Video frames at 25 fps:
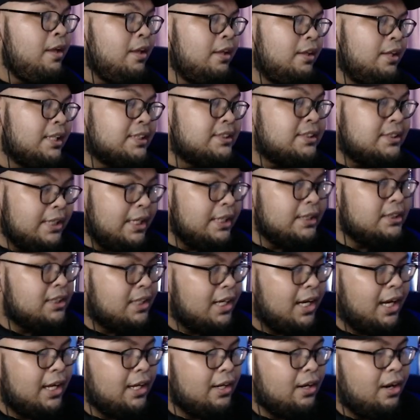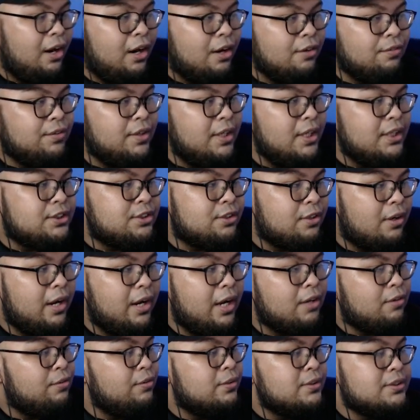the stage card of the Straw
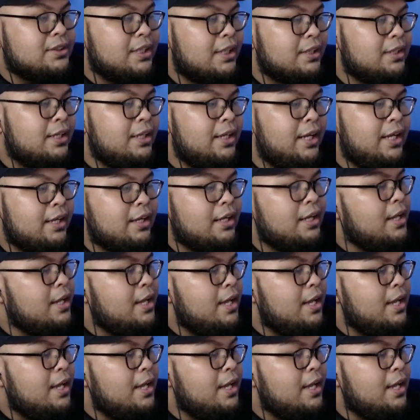Hat Crew starter deck.